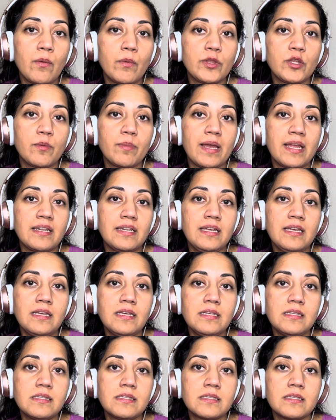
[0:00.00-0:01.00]
with your bent
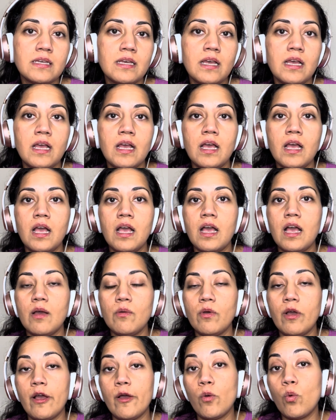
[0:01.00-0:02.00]
knees,
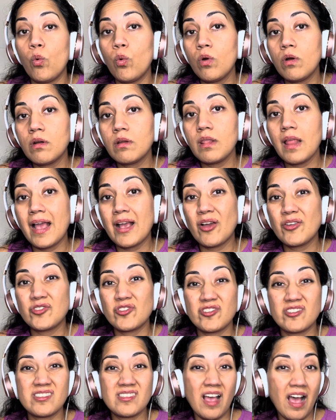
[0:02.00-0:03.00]
or lying on your
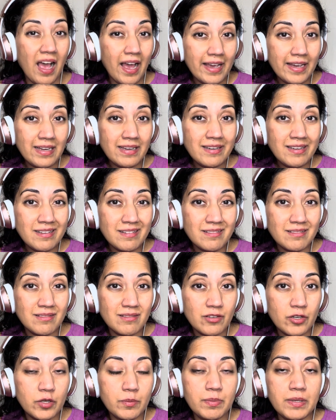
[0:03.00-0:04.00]
side
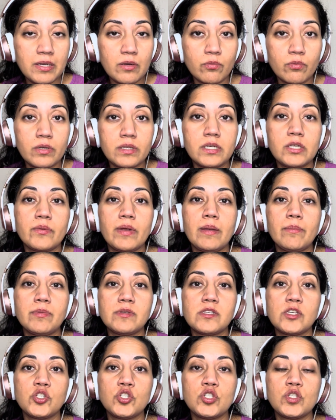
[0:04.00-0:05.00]
could be a really great
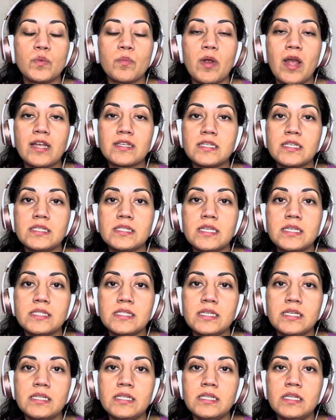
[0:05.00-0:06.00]
position to practice this
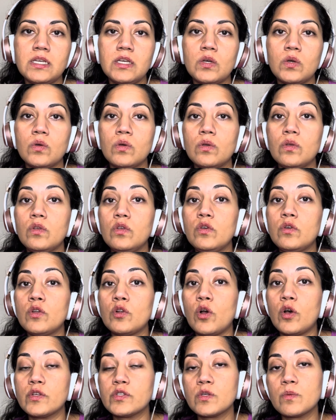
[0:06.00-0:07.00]
in. You can
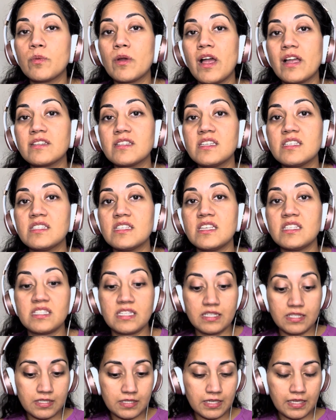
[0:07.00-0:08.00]
also practice this
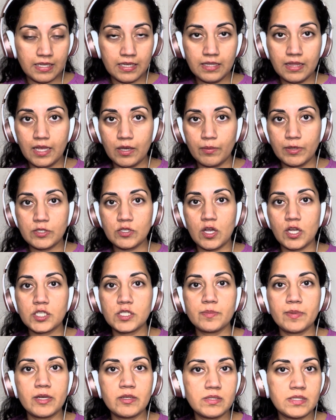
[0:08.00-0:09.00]
in sitting, like we talked
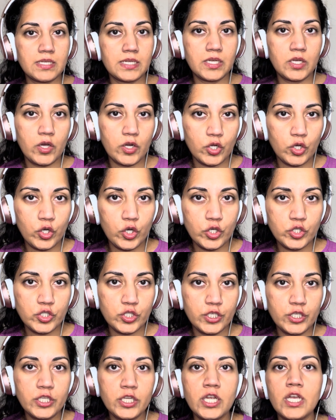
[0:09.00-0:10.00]
about, sitting on a
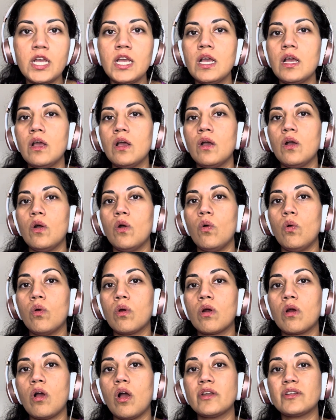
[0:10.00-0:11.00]
cushion,
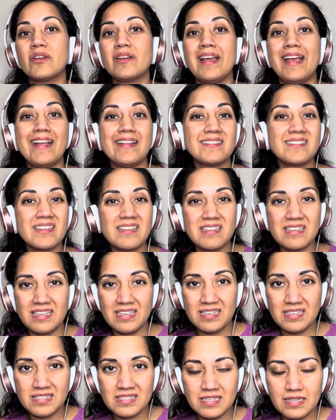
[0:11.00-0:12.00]
or on your hands and
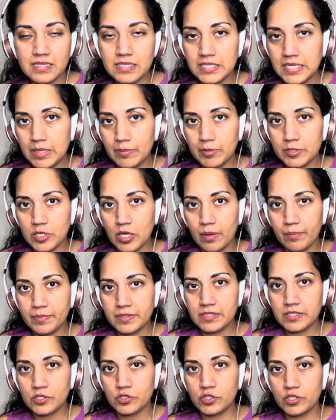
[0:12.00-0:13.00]
knees in the tabletop
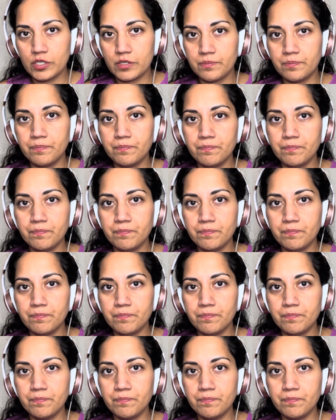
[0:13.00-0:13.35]
position.